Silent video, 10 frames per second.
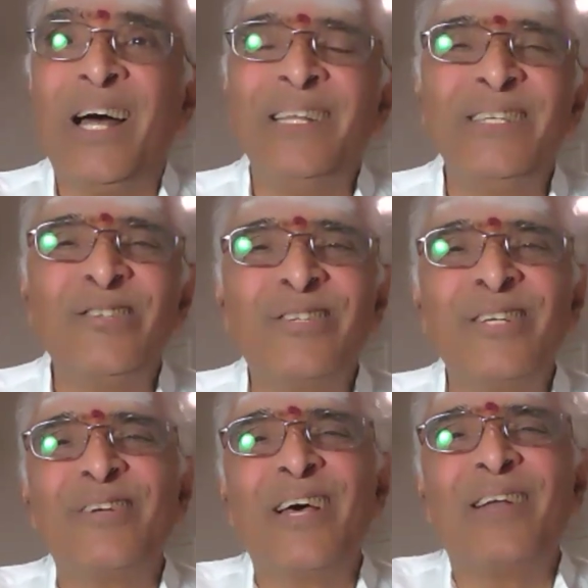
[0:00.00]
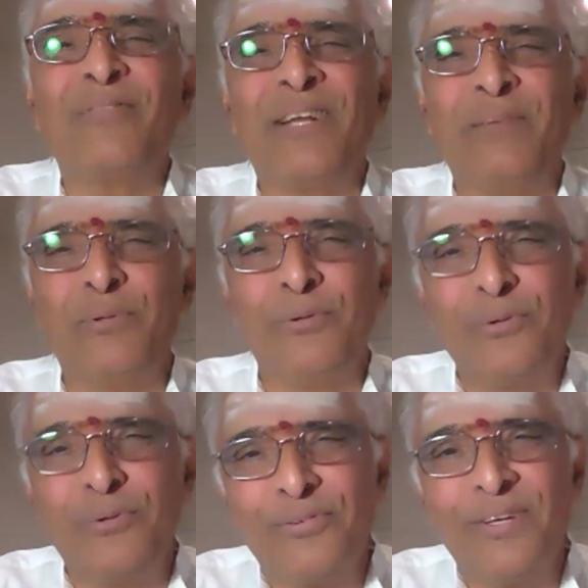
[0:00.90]
All these things are very
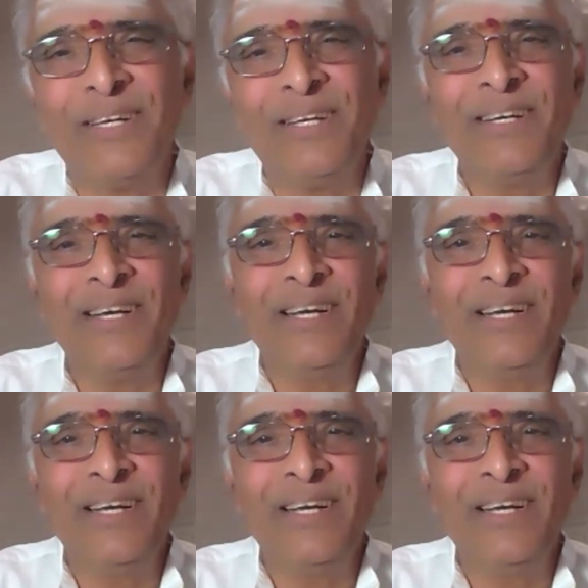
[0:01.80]
beautifully